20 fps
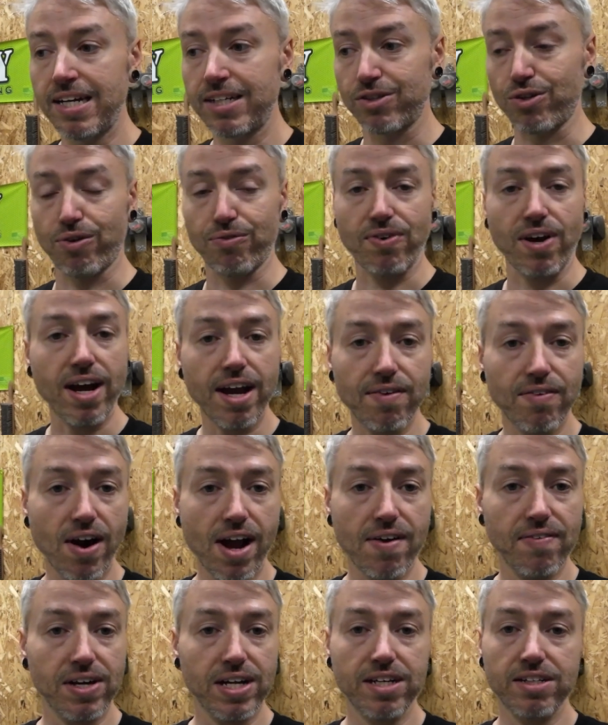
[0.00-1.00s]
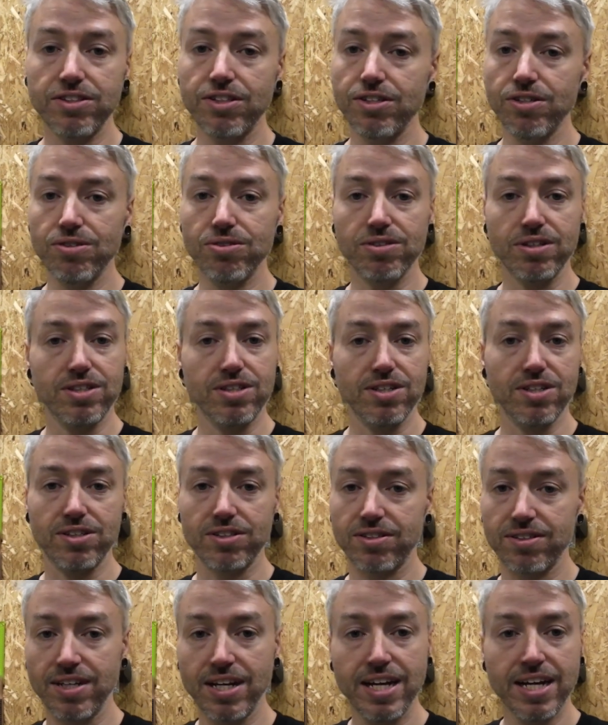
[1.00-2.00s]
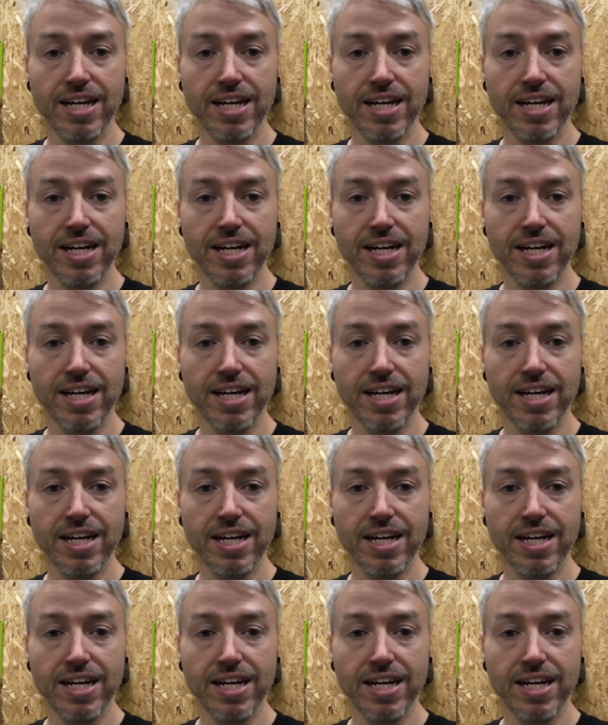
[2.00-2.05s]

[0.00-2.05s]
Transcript: So if I ever have any issues, I just